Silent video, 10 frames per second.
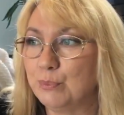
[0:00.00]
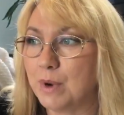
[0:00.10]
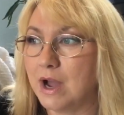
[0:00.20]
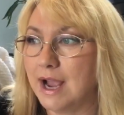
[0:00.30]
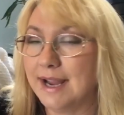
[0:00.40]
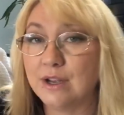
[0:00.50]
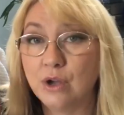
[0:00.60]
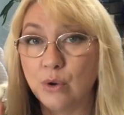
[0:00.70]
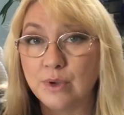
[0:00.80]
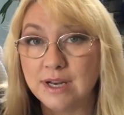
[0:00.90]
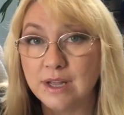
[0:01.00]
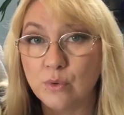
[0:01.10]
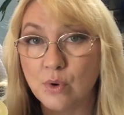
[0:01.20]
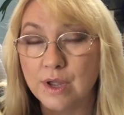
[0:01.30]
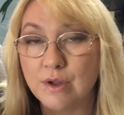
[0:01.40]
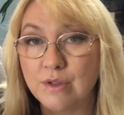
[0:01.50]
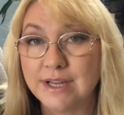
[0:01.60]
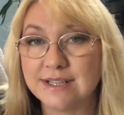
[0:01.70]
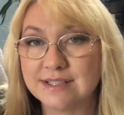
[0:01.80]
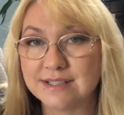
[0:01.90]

buy coconut oil and it's a